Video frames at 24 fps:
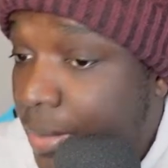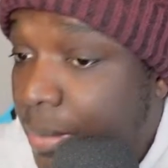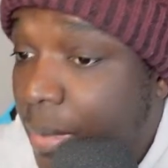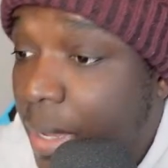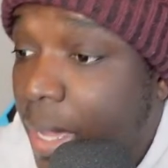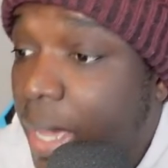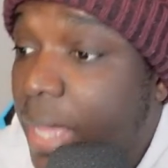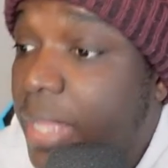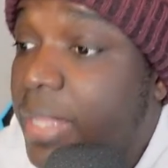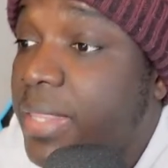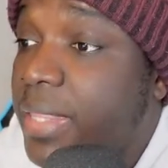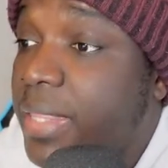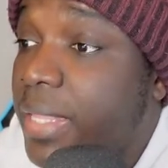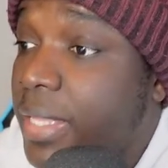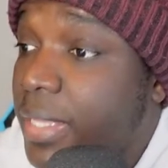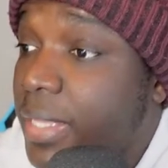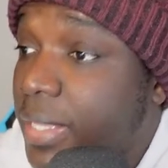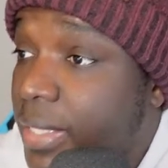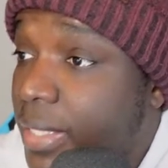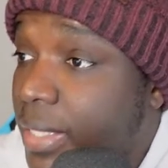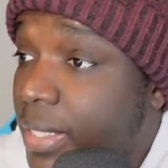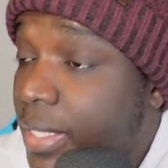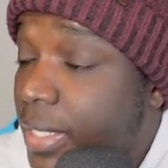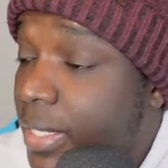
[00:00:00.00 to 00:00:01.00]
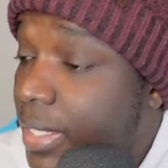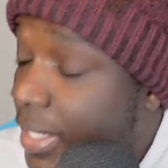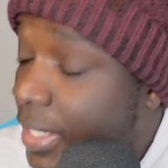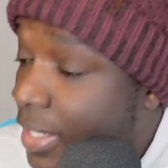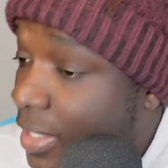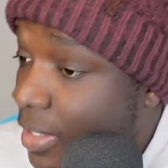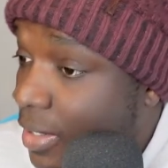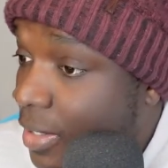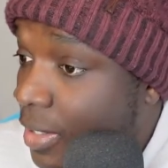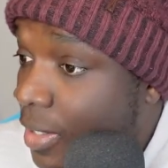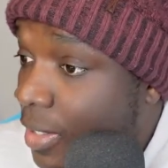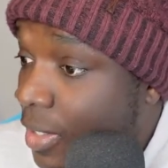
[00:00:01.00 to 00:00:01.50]
I think he
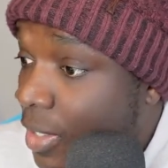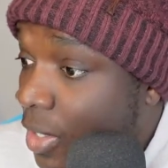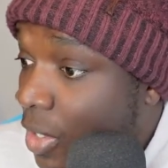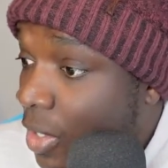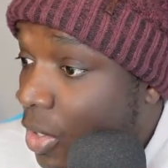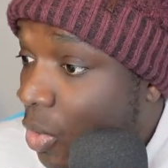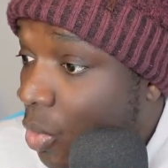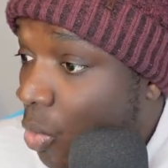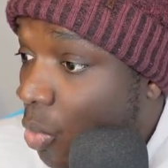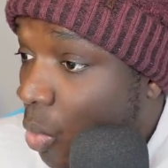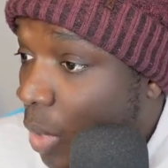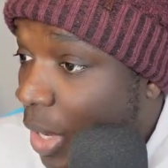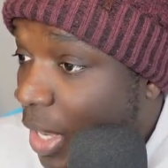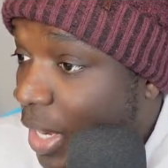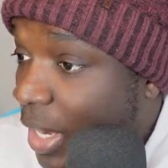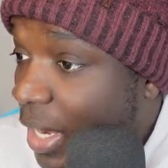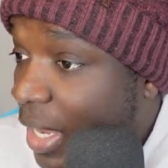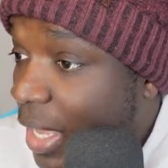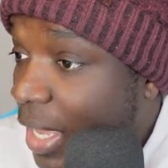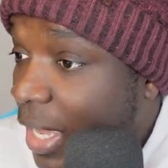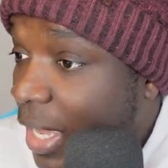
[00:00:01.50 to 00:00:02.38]
did well